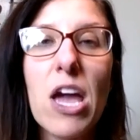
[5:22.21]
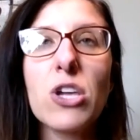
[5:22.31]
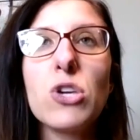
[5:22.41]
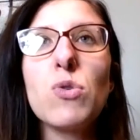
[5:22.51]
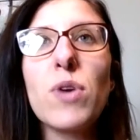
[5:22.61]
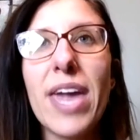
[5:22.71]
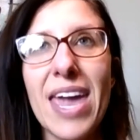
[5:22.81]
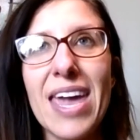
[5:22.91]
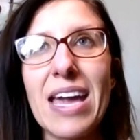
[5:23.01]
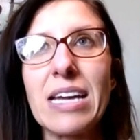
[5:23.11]
You
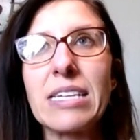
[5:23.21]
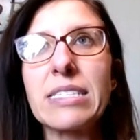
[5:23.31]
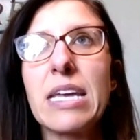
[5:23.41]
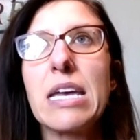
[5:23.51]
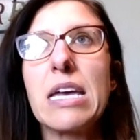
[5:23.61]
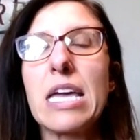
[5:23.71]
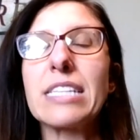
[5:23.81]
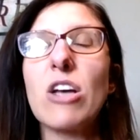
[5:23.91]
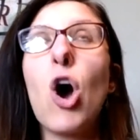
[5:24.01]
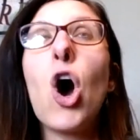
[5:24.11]
can't,
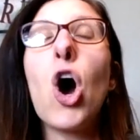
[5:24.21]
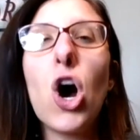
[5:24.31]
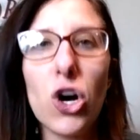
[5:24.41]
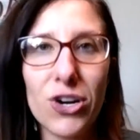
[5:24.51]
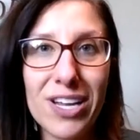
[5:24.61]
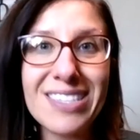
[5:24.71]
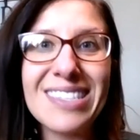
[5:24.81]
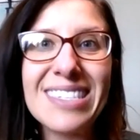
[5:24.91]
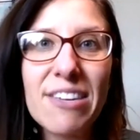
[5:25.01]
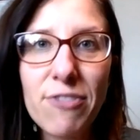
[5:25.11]
it's hard, it's
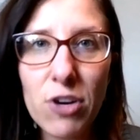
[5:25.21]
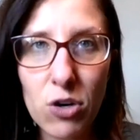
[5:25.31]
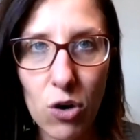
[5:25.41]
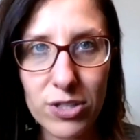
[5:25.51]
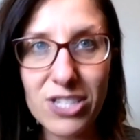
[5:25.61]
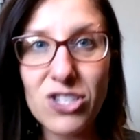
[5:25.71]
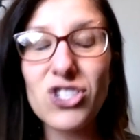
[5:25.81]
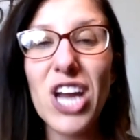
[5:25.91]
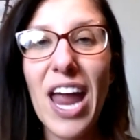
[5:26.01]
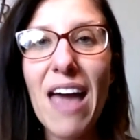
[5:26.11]
difficult, it's
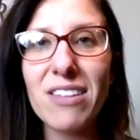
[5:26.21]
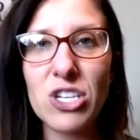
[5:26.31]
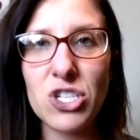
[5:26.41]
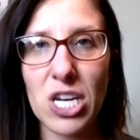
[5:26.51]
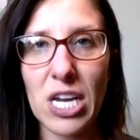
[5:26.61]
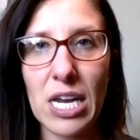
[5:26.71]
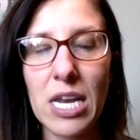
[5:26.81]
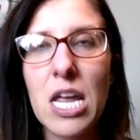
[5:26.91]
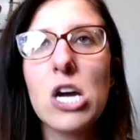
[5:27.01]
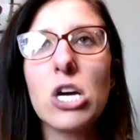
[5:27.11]

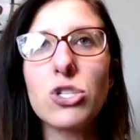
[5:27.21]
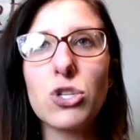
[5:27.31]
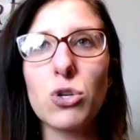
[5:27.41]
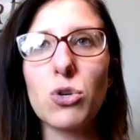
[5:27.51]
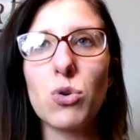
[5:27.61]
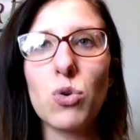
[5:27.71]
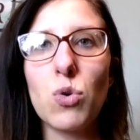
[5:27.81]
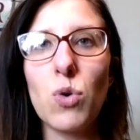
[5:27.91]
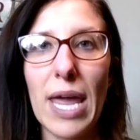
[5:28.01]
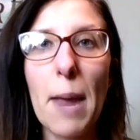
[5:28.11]
challenging
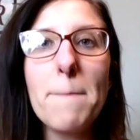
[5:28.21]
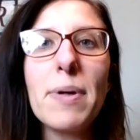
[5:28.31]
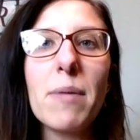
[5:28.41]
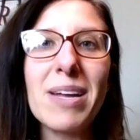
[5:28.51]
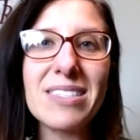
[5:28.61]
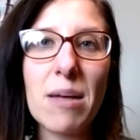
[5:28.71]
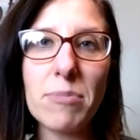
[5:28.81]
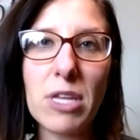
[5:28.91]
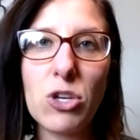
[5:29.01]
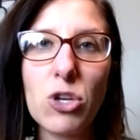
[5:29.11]
to implement
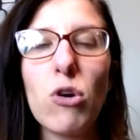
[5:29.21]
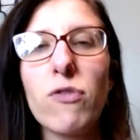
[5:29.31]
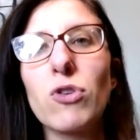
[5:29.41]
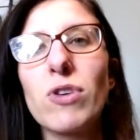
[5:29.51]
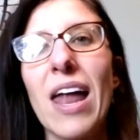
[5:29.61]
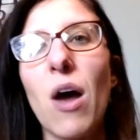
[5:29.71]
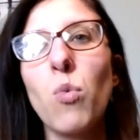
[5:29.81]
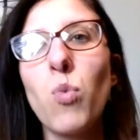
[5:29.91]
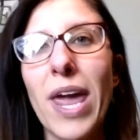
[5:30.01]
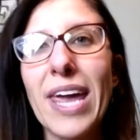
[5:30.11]
something new if you're not
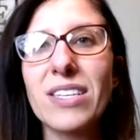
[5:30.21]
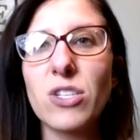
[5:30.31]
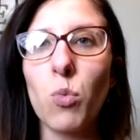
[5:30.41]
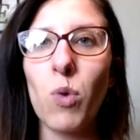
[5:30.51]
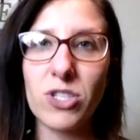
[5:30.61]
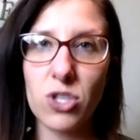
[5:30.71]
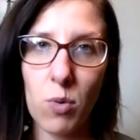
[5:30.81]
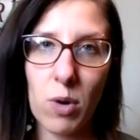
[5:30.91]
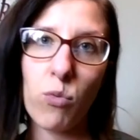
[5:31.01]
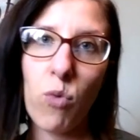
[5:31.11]
awake to what's
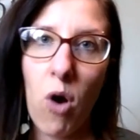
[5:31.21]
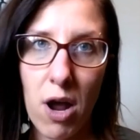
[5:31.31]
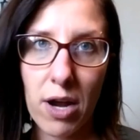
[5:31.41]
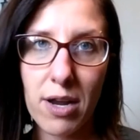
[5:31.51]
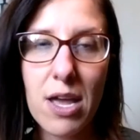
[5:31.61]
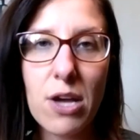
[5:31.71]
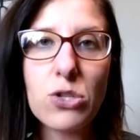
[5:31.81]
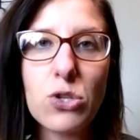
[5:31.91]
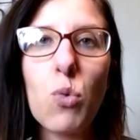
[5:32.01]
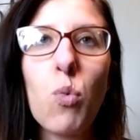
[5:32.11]
going wrong,
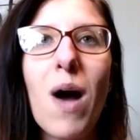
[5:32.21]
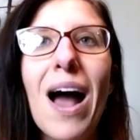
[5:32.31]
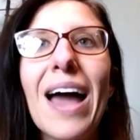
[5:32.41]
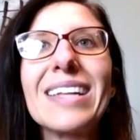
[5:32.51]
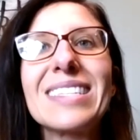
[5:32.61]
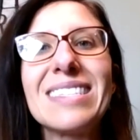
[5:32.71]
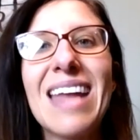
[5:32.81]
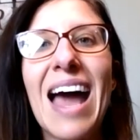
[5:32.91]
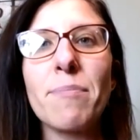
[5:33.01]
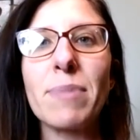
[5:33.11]
to why it's
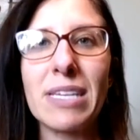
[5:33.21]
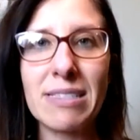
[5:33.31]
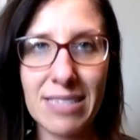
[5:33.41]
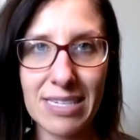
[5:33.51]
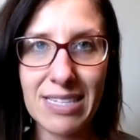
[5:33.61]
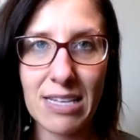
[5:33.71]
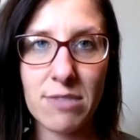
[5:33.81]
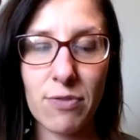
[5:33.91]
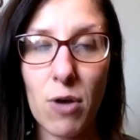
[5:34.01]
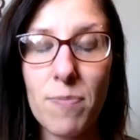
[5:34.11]
not being
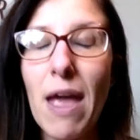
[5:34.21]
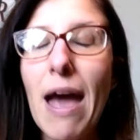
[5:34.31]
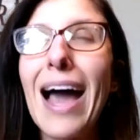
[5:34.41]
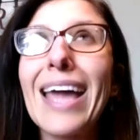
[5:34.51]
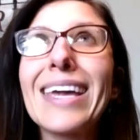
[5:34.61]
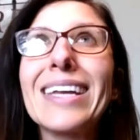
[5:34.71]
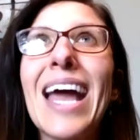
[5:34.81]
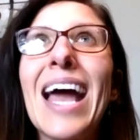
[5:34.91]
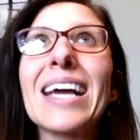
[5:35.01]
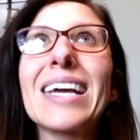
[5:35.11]
successful. I
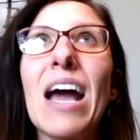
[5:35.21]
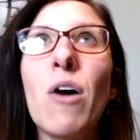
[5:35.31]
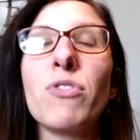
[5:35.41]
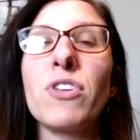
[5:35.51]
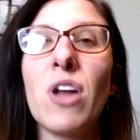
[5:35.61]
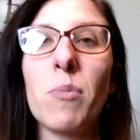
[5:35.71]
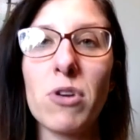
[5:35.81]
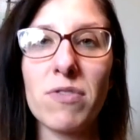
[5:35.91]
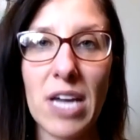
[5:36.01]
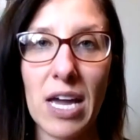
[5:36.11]
cannot count the number
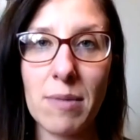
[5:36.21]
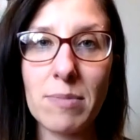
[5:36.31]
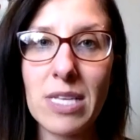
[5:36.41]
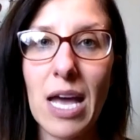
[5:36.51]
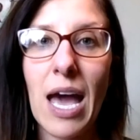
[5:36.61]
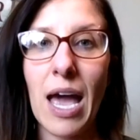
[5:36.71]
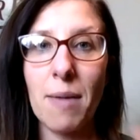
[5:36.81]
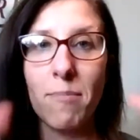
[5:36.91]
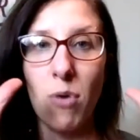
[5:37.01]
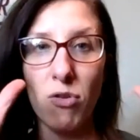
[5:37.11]
of times
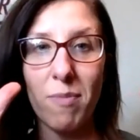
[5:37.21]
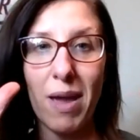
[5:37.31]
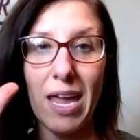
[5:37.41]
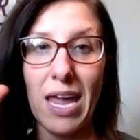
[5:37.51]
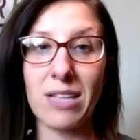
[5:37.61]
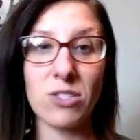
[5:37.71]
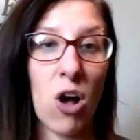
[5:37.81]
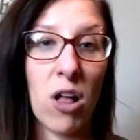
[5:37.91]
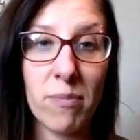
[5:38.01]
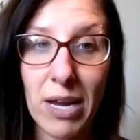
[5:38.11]
on both of my hands,
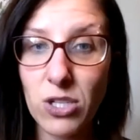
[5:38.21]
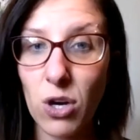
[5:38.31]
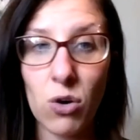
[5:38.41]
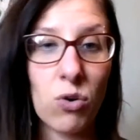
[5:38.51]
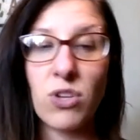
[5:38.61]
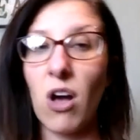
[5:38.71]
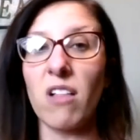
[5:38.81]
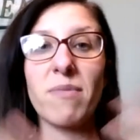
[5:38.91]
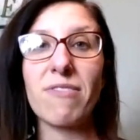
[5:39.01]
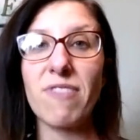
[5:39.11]
all of my toes, all
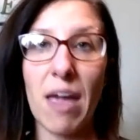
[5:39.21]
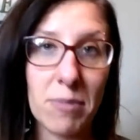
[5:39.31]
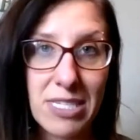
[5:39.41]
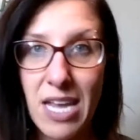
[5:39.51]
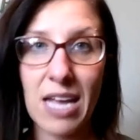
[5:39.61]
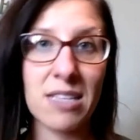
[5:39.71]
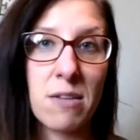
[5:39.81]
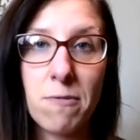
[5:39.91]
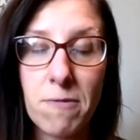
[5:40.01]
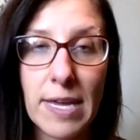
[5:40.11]
of my family's hands
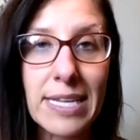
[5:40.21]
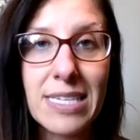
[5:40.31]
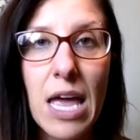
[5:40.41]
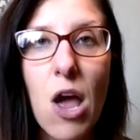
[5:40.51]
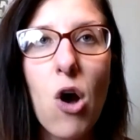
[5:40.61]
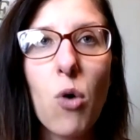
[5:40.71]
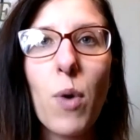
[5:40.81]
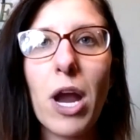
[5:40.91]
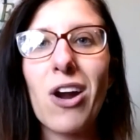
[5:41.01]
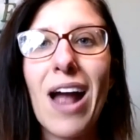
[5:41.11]
and feet,
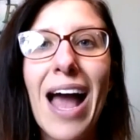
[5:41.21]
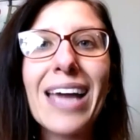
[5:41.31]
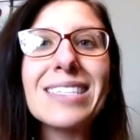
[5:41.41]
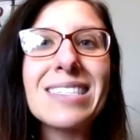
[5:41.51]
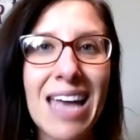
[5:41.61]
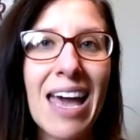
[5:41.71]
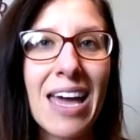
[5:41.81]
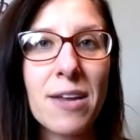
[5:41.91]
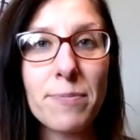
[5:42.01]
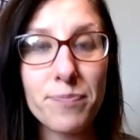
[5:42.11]
where I
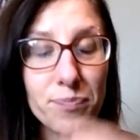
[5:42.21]
said,